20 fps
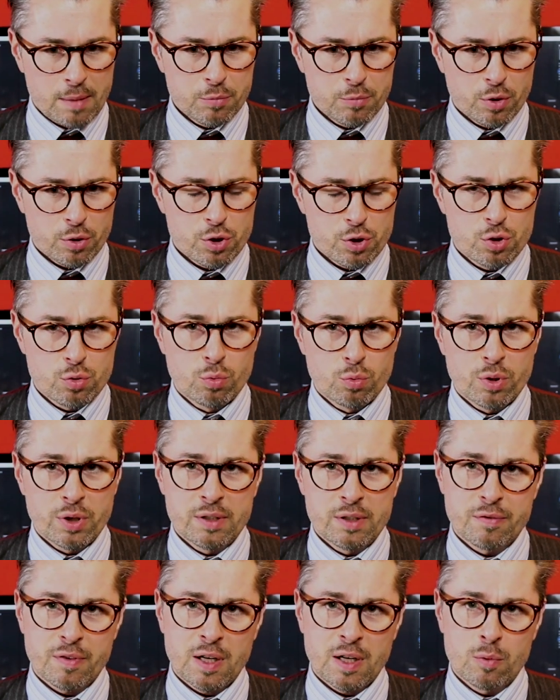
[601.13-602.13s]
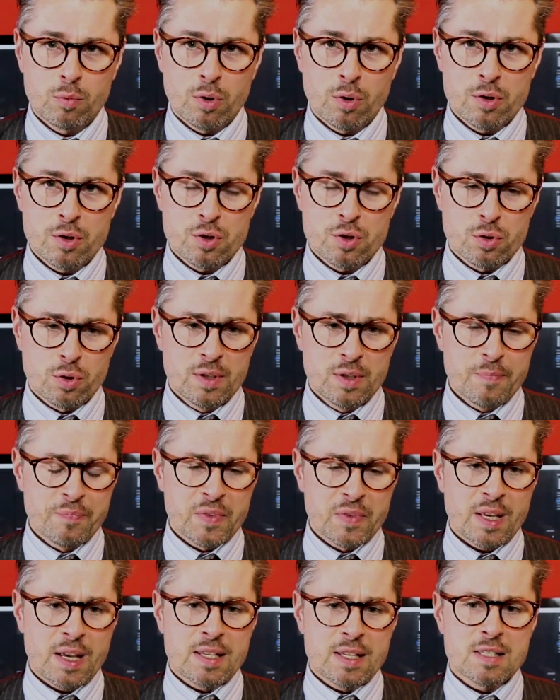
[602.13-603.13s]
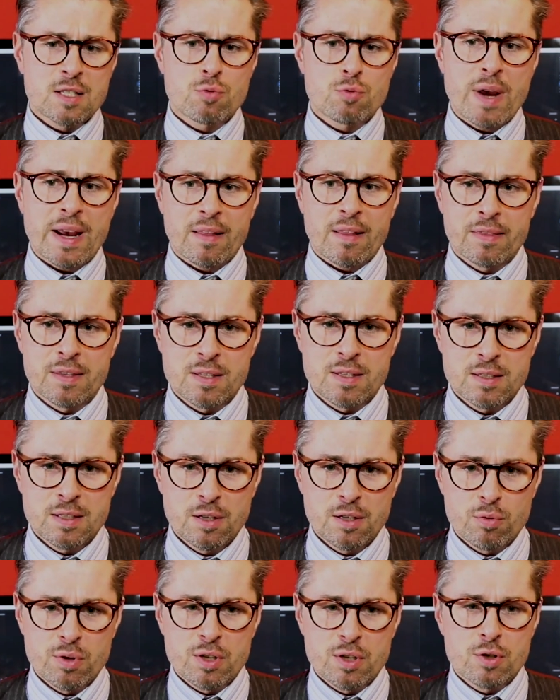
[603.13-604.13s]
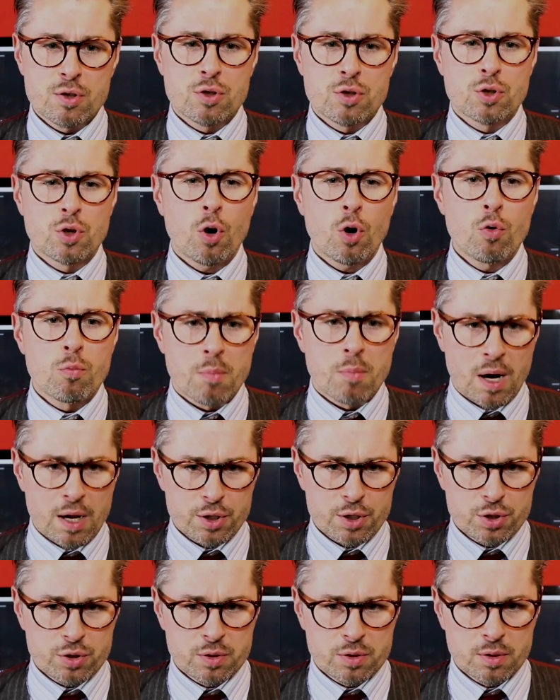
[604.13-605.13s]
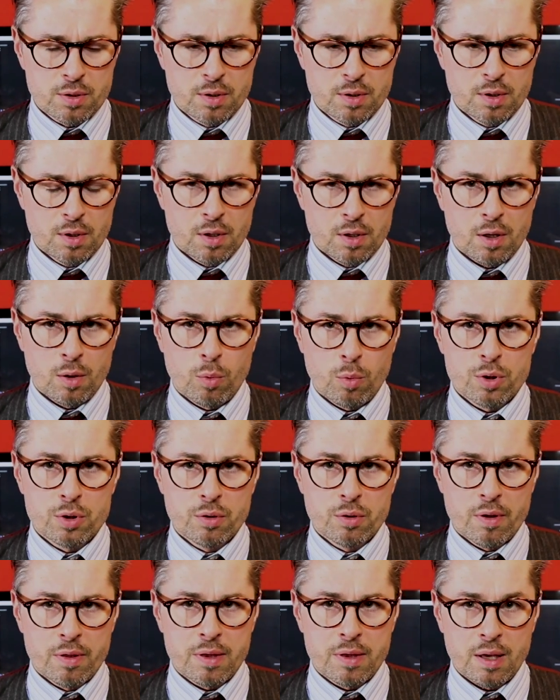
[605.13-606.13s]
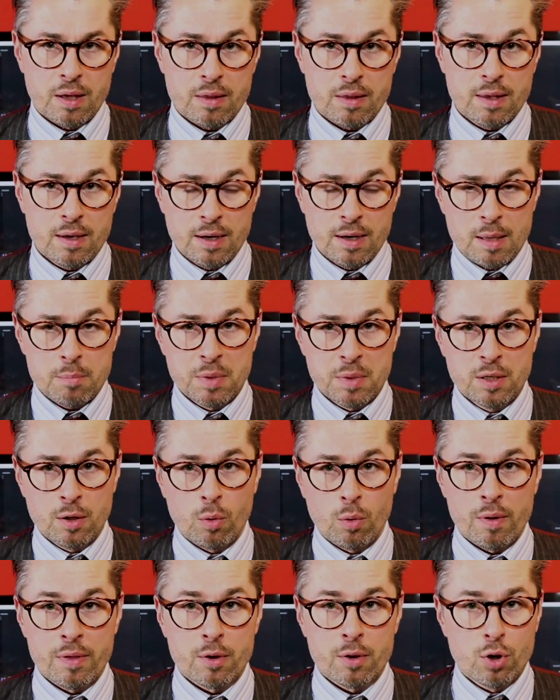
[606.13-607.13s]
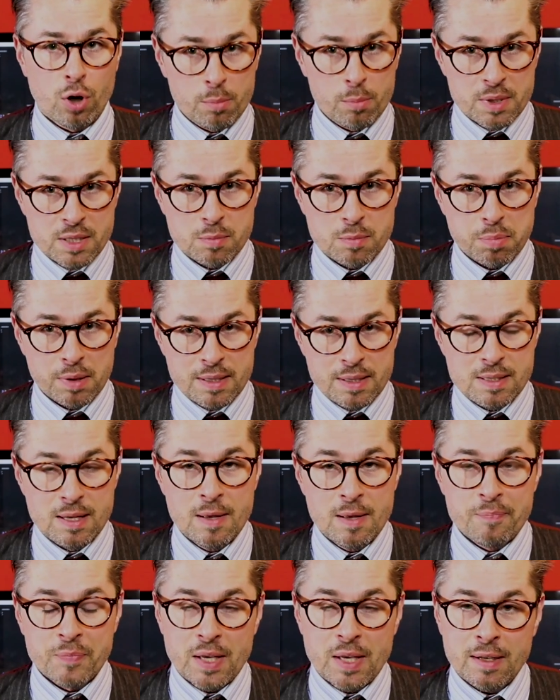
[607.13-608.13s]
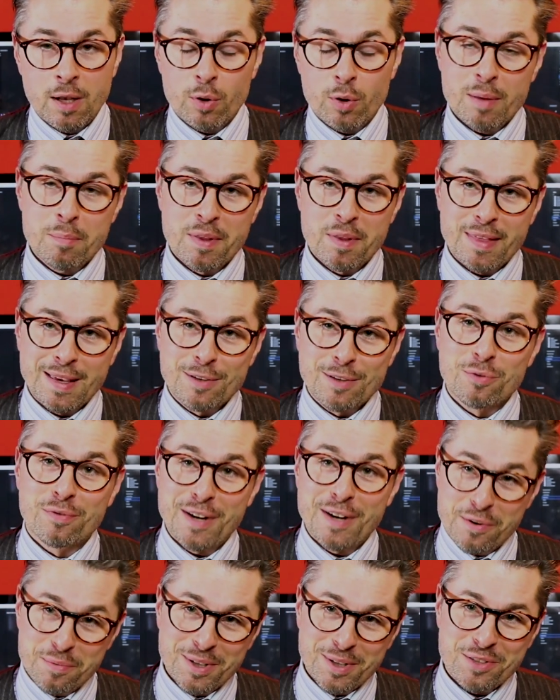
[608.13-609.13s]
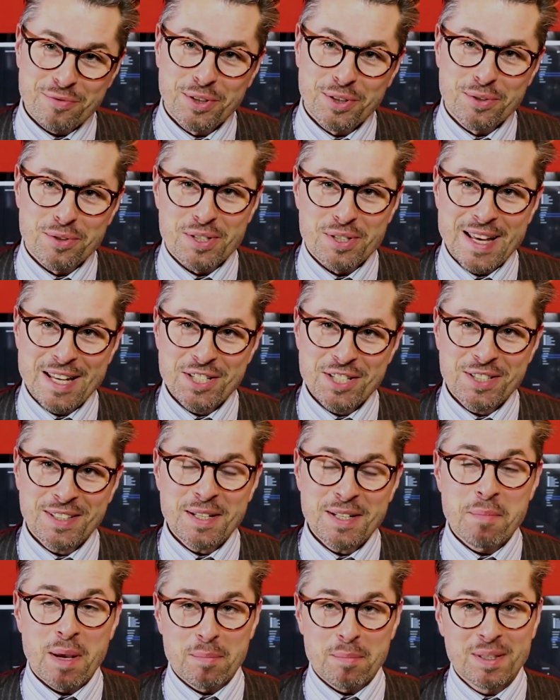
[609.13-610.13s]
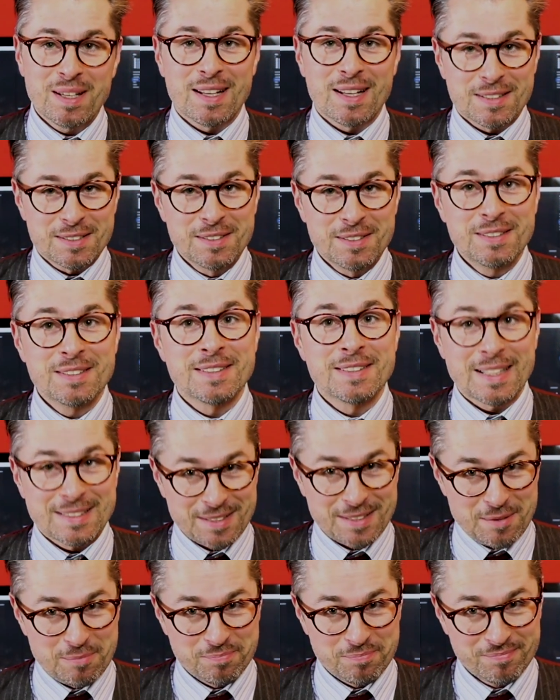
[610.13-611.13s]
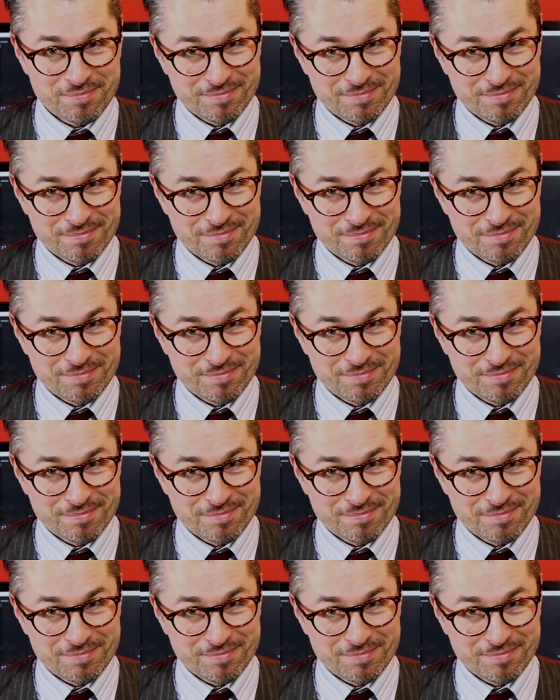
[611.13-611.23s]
I'm not sure if I want to extract this series so much. Or what do you think? Then let me know in the comments, please. And now let me thank you very much for your attention, and maybe until next time.